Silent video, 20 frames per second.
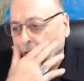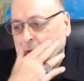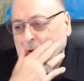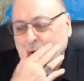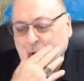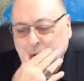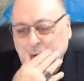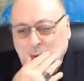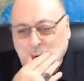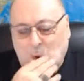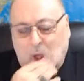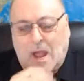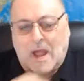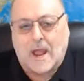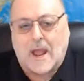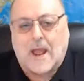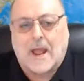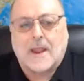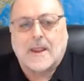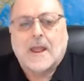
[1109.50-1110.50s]
you know,
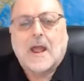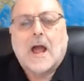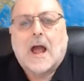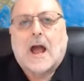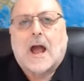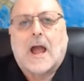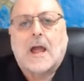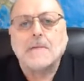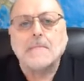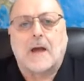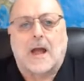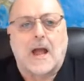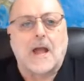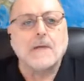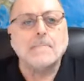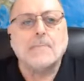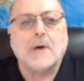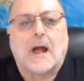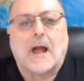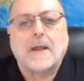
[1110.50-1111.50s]
I I I
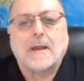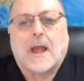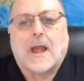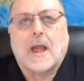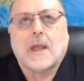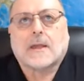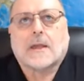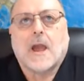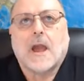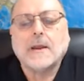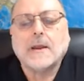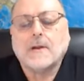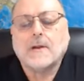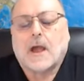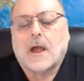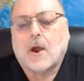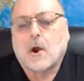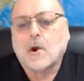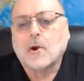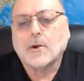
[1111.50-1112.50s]
I, I kind of
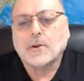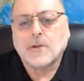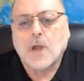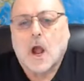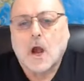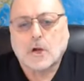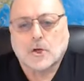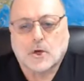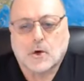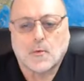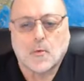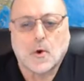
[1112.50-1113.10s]
I heard Dr.